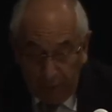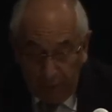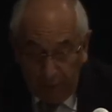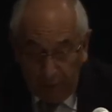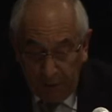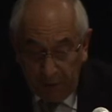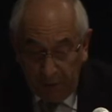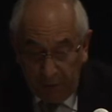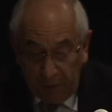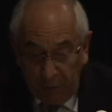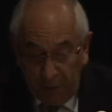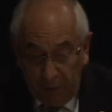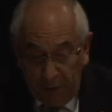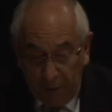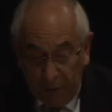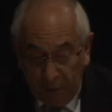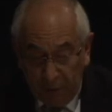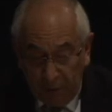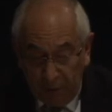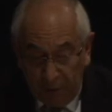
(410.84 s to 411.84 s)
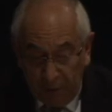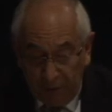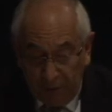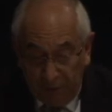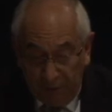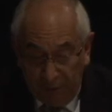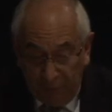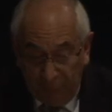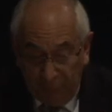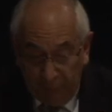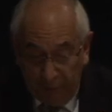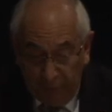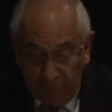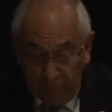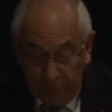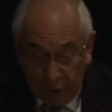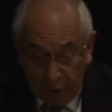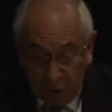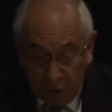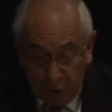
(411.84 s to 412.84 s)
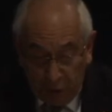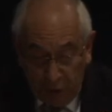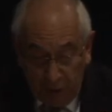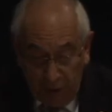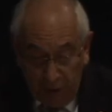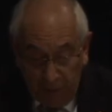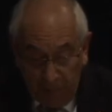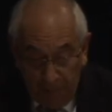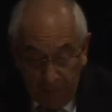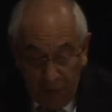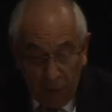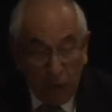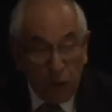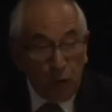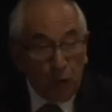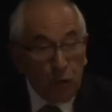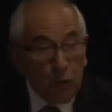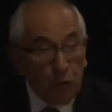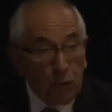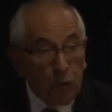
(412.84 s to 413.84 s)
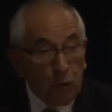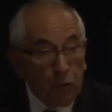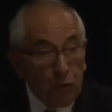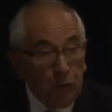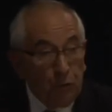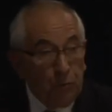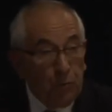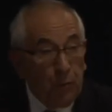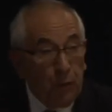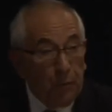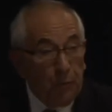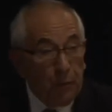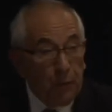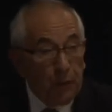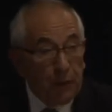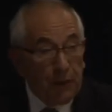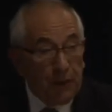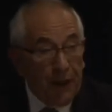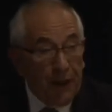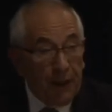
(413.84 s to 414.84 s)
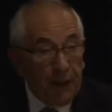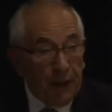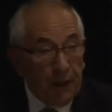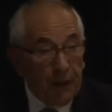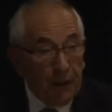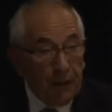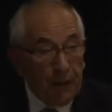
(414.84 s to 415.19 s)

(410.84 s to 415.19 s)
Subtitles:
million video clips have been watched on YouTube per day.